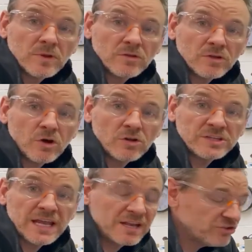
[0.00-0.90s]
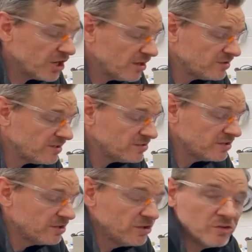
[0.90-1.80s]
the coil de-energizes,
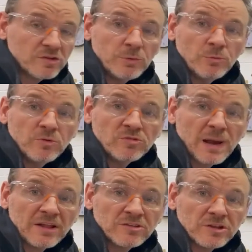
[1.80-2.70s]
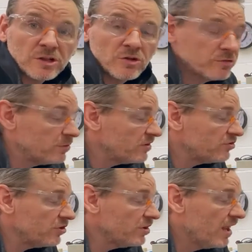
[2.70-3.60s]
the spool moves back to the closed
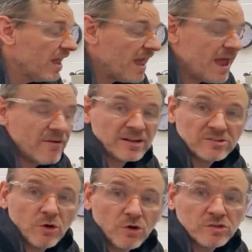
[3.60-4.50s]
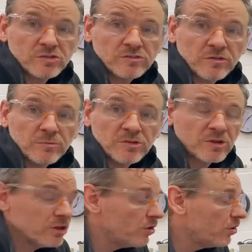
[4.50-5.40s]
position, air exhausts from the
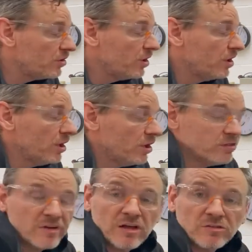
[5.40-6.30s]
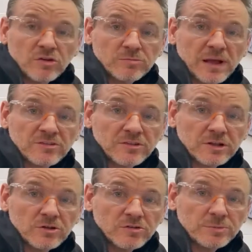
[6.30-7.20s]
solenoid, and the valve goes back to the
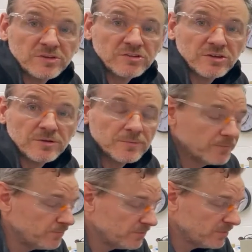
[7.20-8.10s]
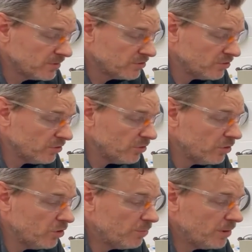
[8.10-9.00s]
closed position. So
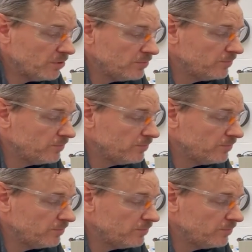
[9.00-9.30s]
open,